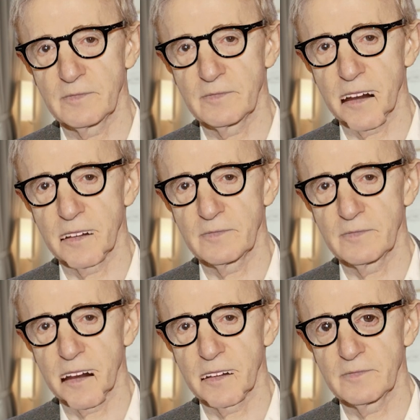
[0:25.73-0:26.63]
I
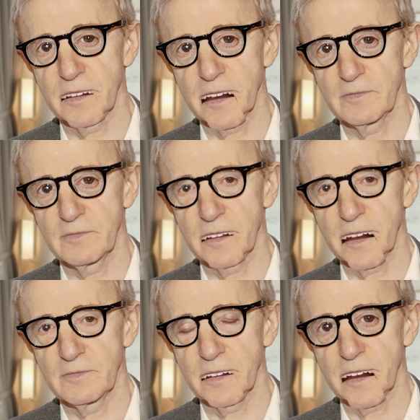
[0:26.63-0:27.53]
love kids, lots
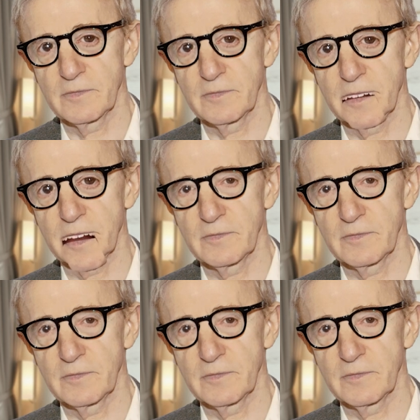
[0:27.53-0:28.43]
and lots of
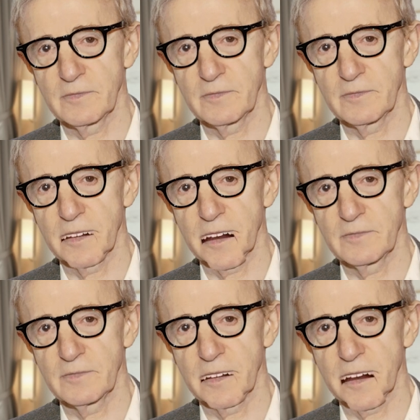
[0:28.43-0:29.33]
kids. If you
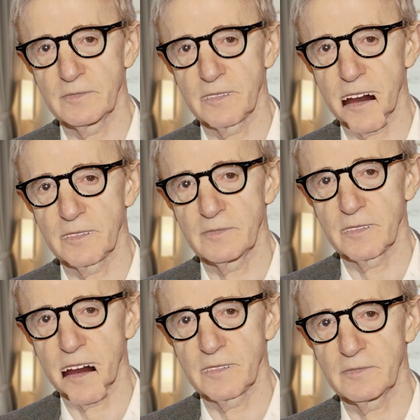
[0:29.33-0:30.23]
have any that are
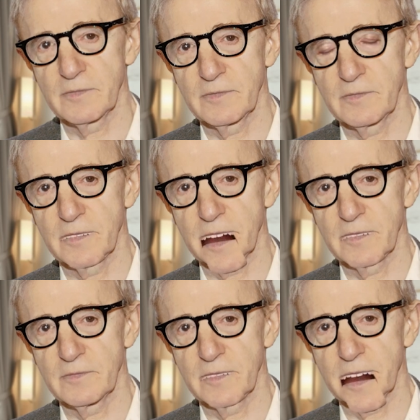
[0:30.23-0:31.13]
adopted, I
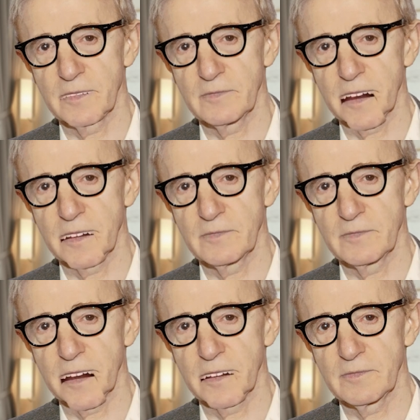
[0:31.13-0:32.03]
probably would like to meet
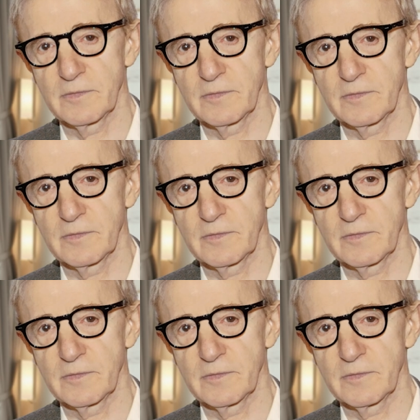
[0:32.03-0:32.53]
them first.